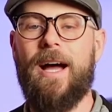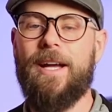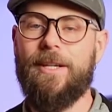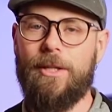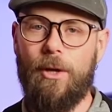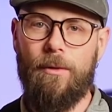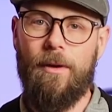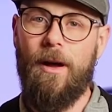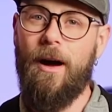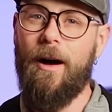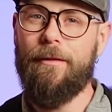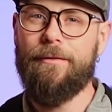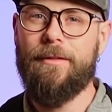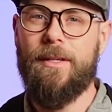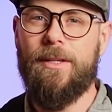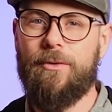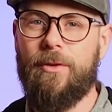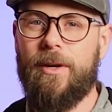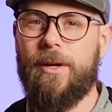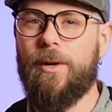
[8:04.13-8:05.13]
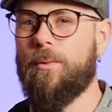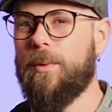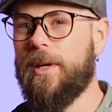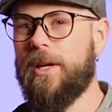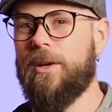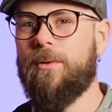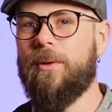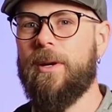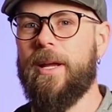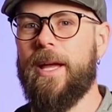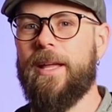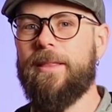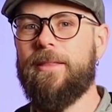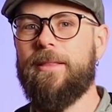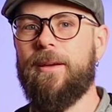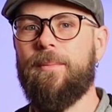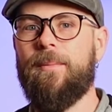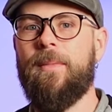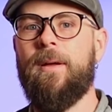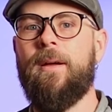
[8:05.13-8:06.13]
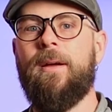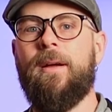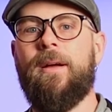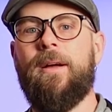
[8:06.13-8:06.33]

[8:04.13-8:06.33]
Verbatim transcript: I don't often try to recreate them,